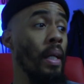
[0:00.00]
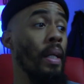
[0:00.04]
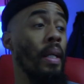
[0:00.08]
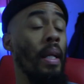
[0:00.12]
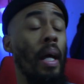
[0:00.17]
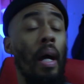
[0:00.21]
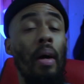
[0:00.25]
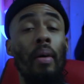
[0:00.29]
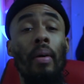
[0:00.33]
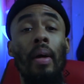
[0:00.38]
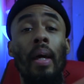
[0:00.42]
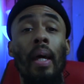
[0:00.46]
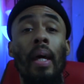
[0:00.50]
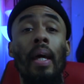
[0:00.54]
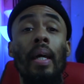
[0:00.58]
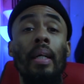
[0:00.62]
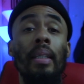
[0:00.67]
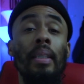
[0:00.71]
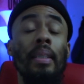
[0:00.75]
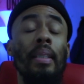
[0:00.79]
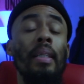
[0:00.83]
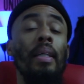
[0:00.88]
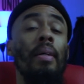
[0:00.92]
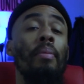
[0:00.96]
Now,
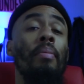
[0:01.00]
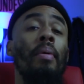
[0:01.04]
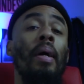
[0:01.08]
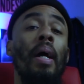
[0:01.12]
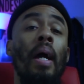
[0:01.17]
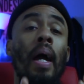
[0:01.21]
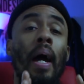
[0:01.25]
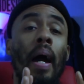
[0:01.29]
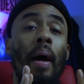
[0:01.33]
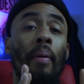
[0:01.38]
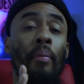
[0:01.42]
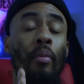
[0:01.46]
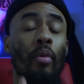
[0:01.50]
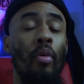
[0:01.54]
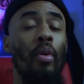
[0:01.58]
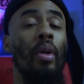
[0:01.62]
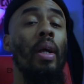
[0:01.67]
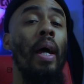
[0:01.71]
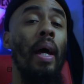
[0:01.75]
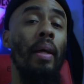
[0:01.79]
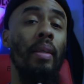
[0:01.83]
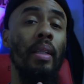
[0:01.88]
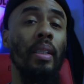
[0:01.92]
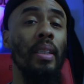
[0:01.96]
heads up. I'm going
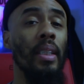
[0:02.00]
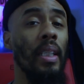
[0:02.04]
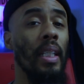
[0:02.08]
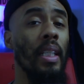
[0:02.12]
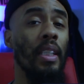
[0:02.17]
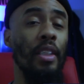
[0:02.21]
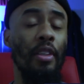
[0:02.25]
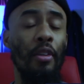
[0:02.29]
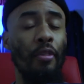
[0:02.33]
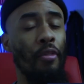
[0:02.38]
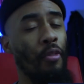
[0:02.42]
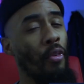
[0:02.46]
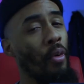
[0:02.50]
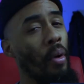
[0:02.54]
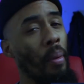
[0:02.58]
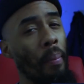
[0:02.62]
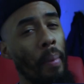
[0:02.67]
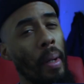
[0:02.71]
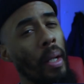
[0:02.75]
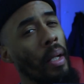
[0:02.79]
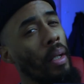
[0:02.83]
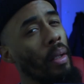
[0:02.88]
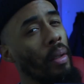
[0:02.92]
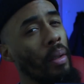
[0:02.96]
to have to change the
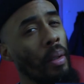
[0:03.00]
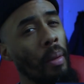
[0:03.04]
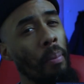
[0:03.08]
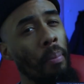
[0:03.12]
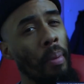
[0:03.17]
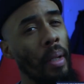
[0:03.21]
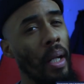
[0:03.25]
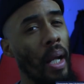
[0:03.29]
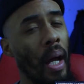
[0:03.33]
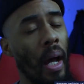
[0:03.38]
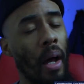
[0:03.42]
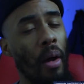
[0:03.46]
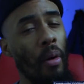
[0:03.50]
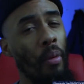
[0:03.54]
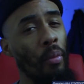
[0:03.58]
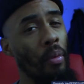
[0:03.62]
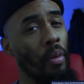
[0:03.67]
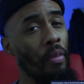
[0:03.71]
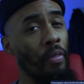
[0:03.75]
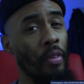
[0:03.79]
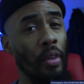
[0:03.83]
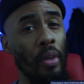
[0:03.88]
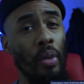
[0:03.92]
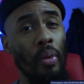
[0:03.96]
format a little bit how I'm
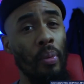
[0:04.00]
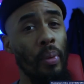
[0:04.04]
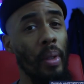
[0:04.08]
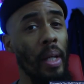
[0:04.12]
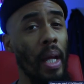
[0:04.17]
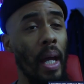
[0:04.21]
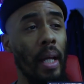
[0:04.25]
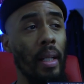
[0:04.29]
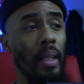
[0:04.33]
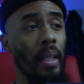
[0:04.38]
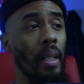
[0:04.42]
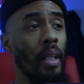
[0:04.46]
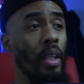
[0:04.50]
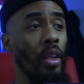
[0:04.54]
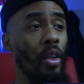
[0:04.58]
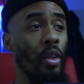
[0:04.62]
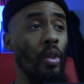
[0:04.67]
reviewing and reacting.